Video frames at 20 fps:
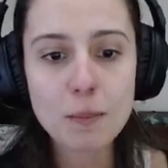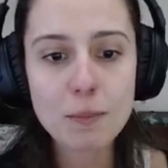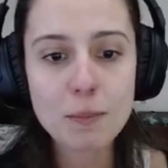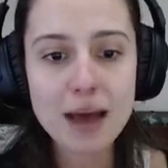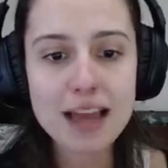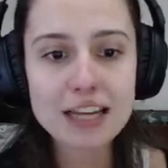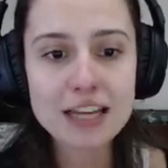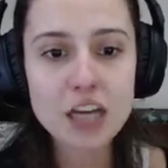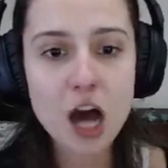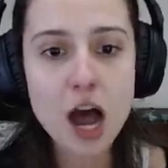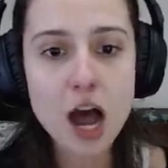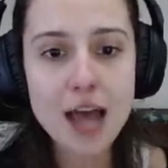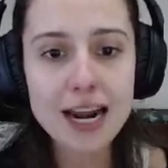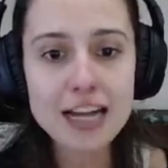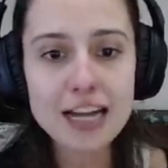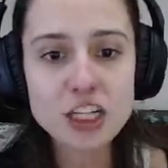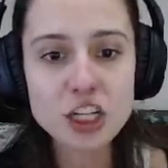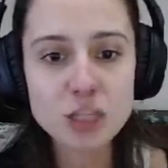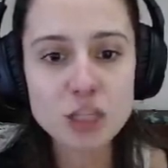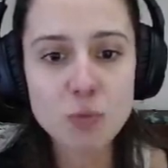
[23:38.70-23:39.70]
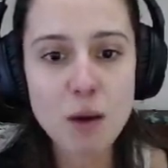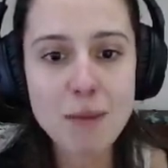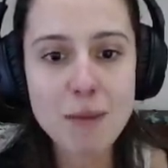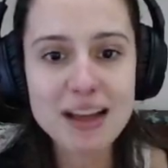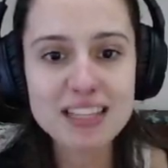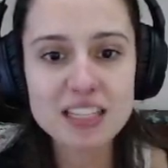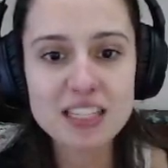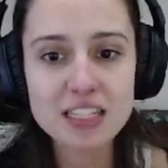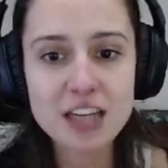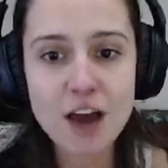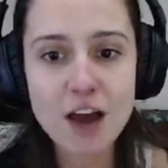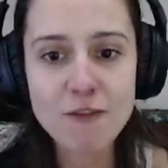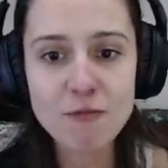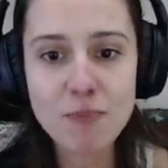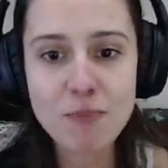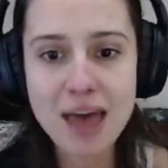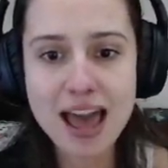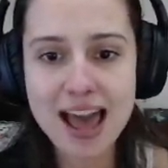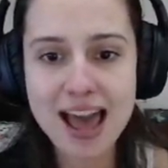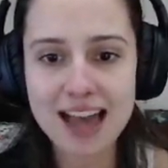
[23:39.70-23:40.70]
my god, I just want my stuff
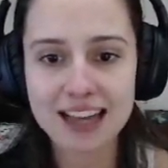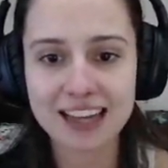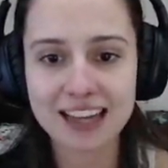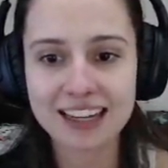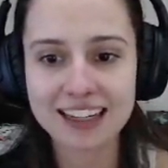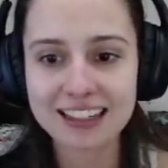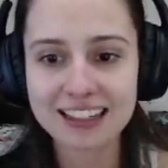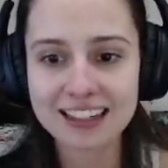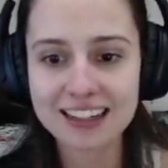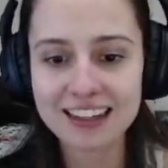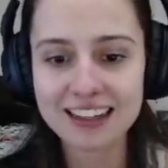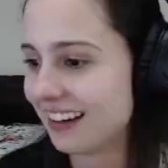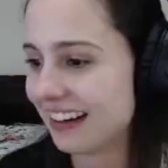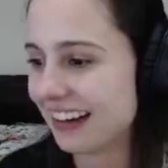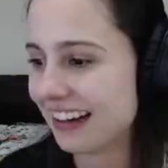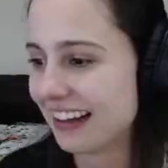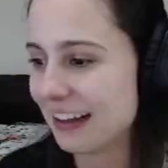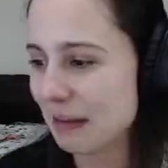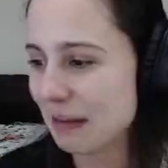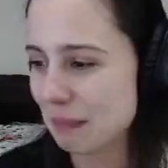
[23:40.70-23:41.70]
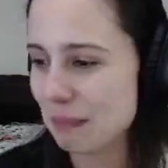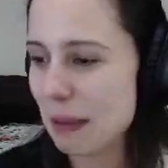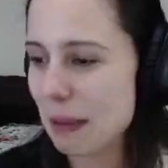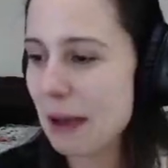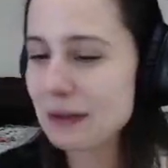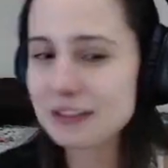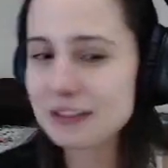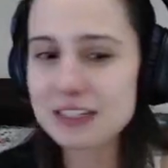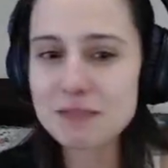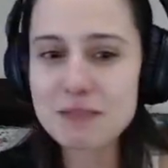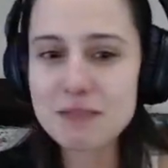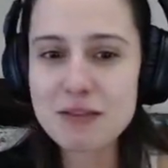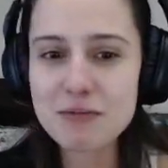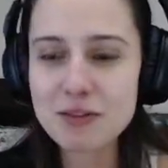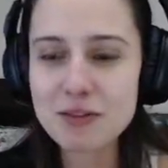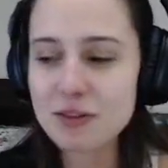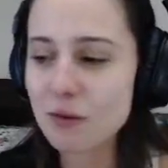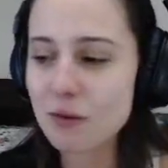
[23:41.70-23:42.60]
back! Pelted me with a